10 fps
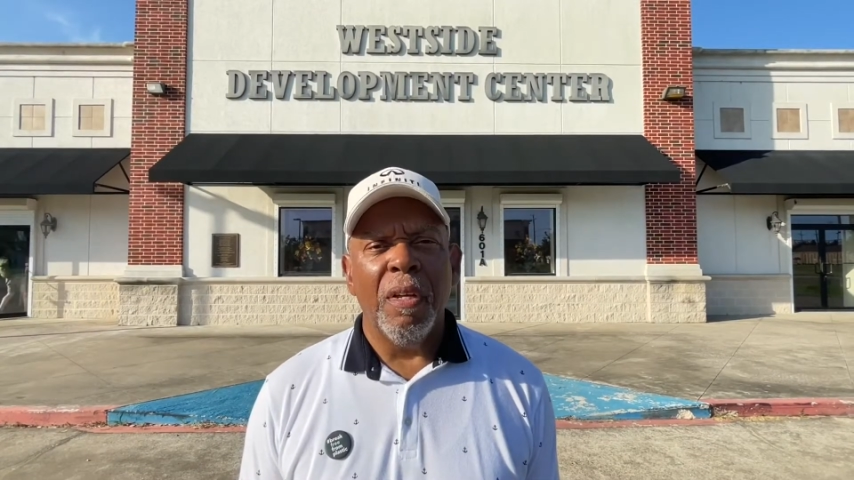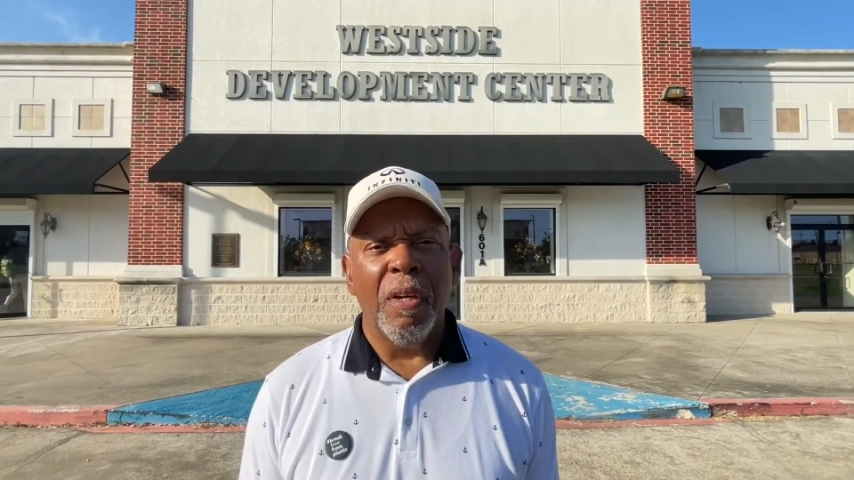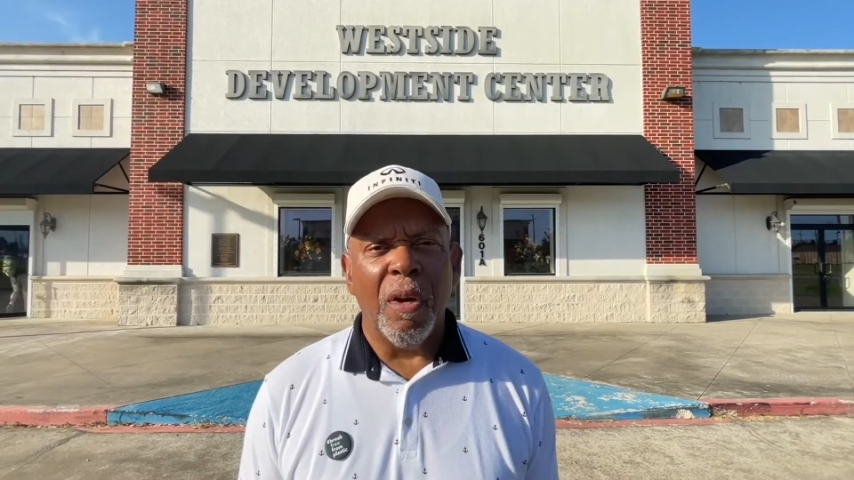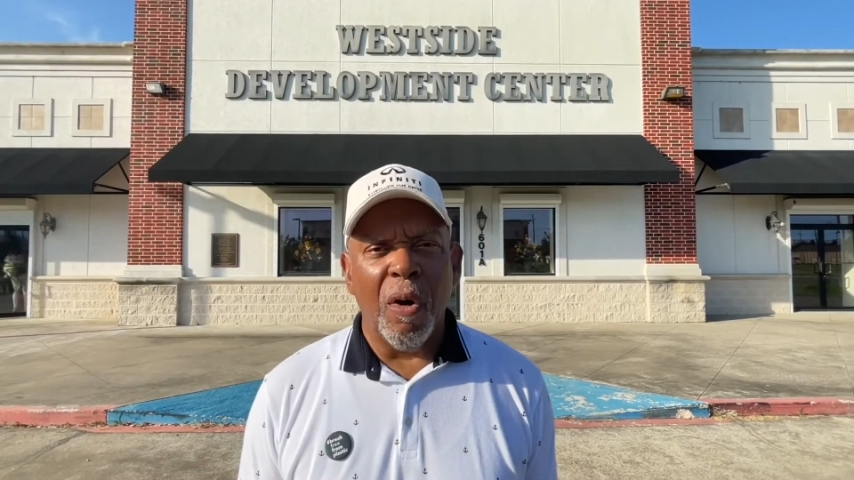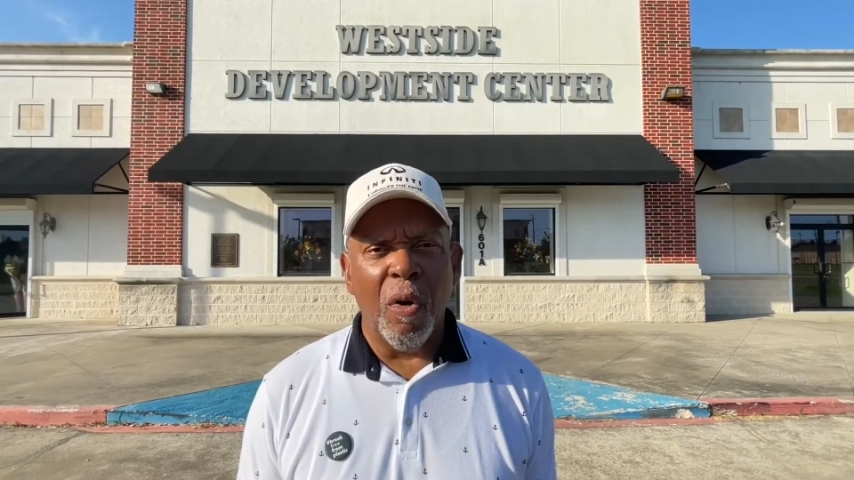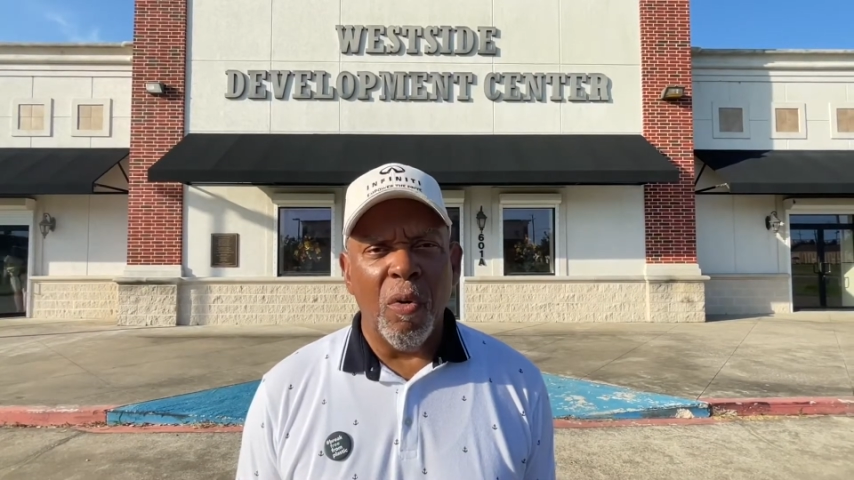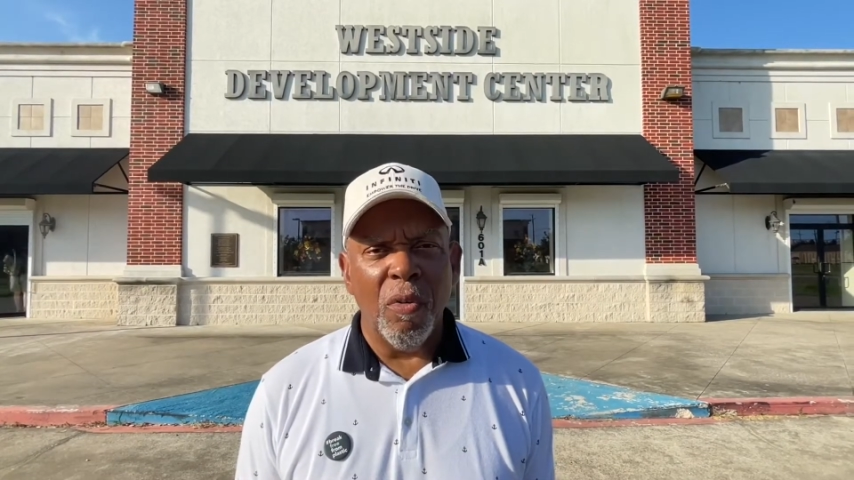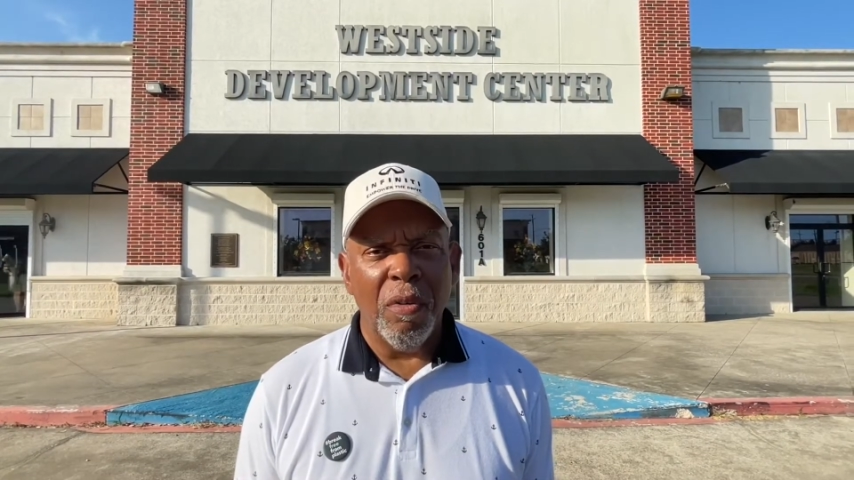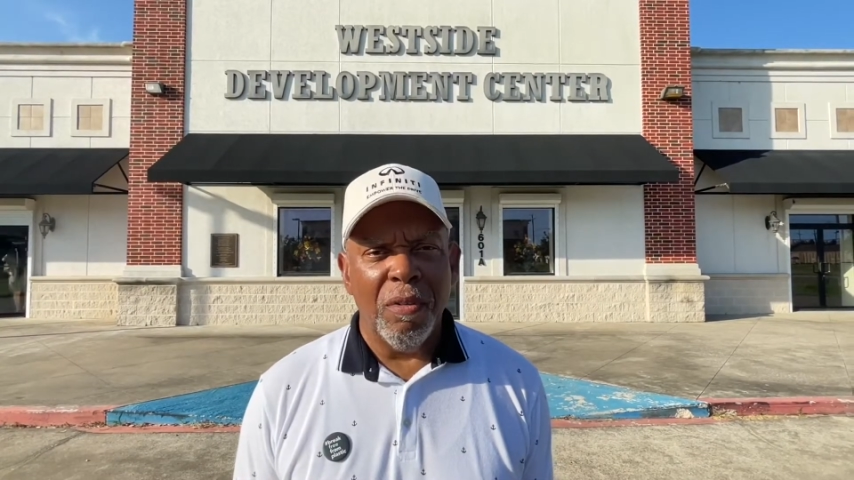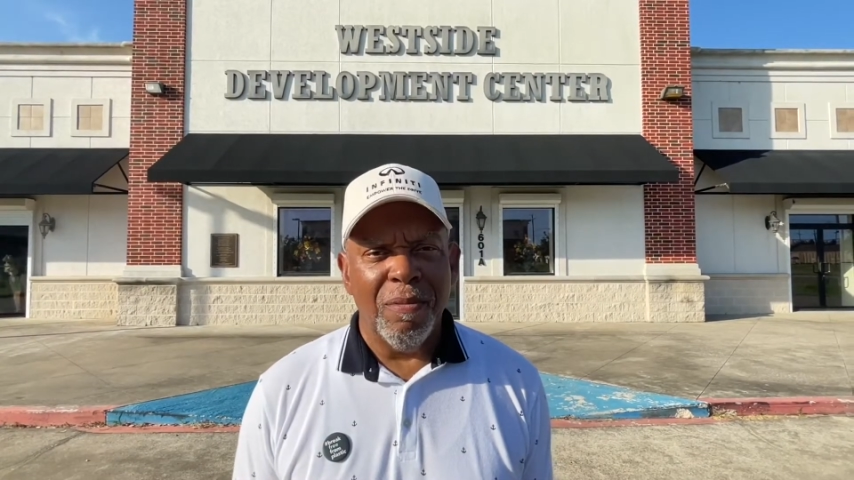call
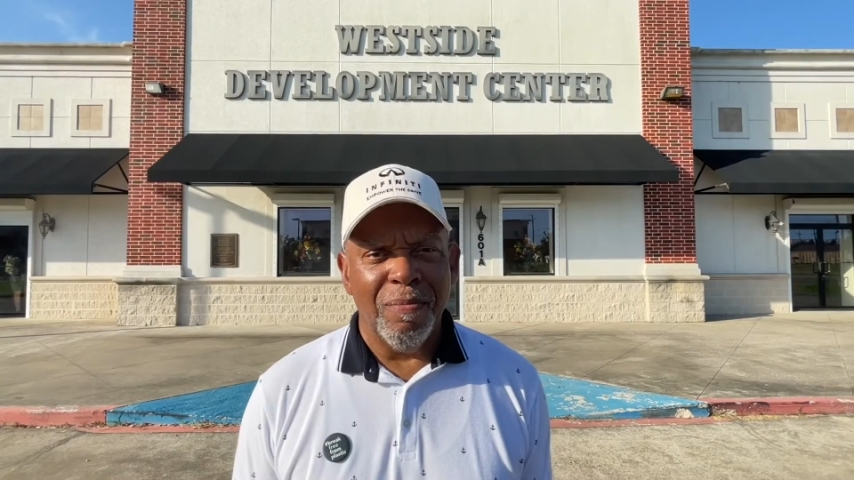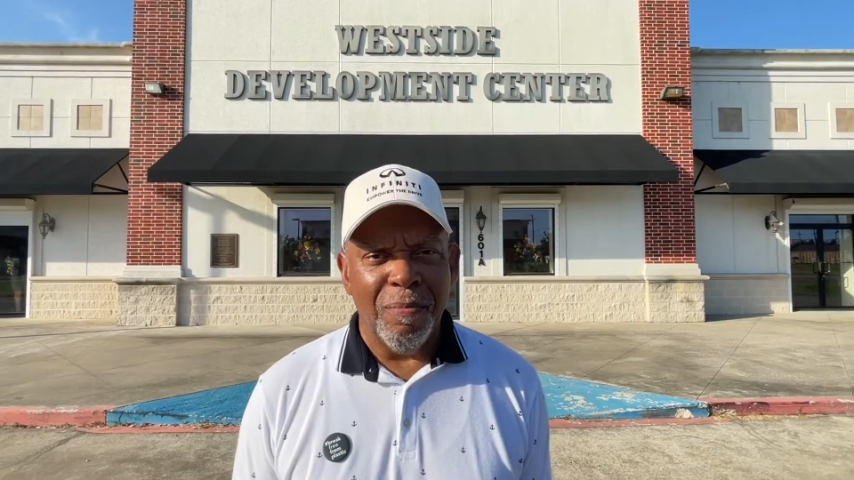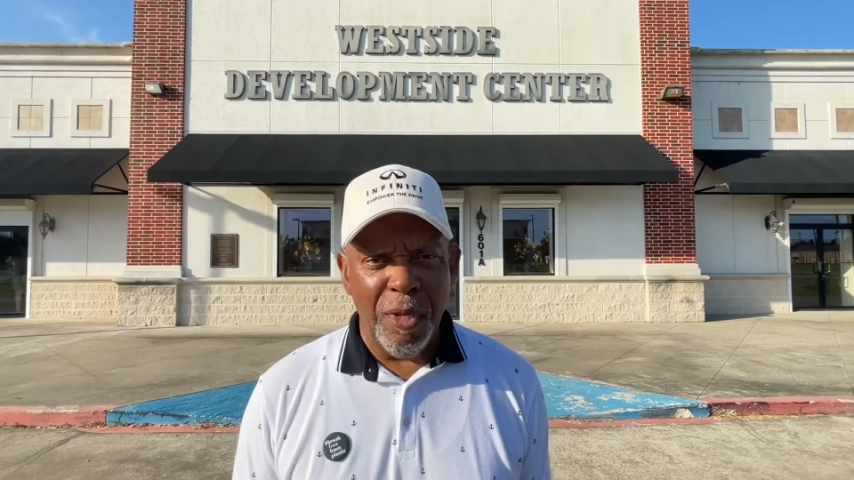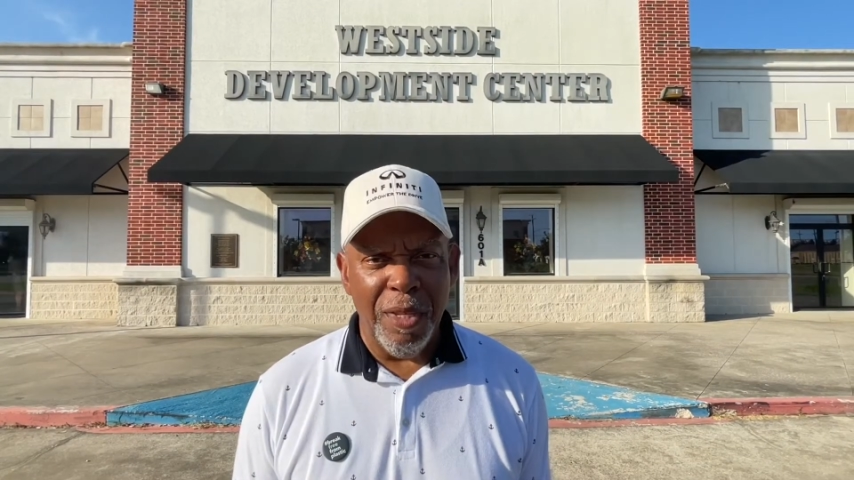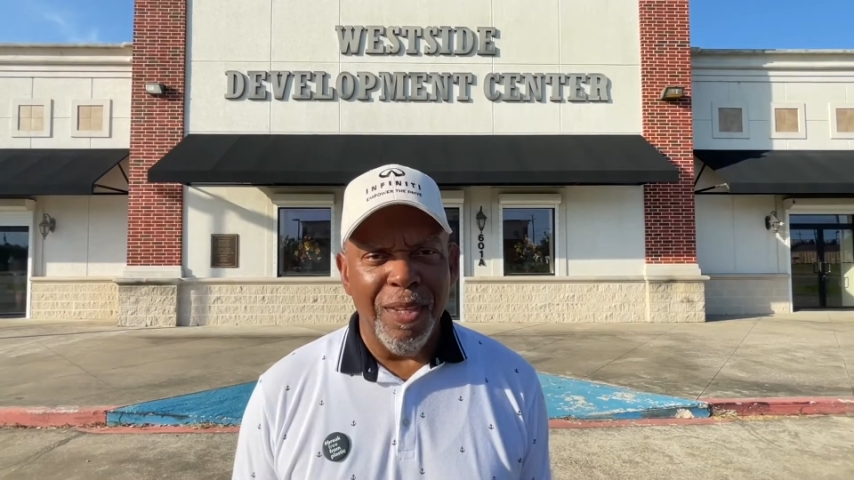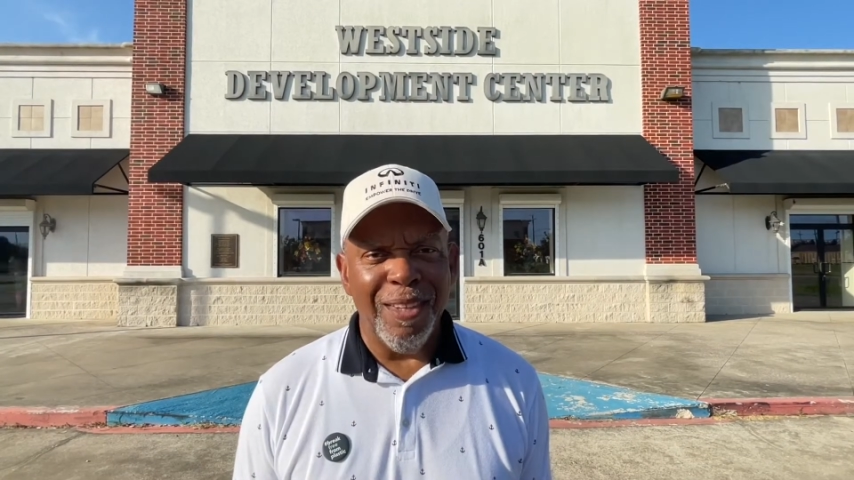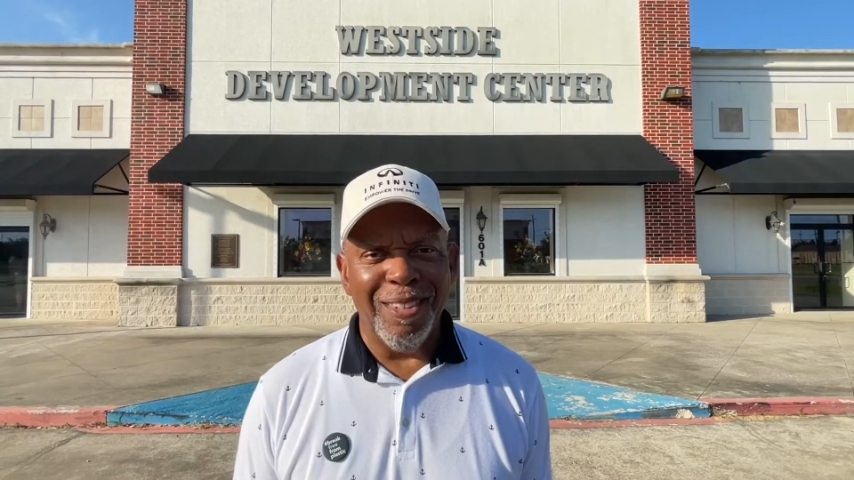me,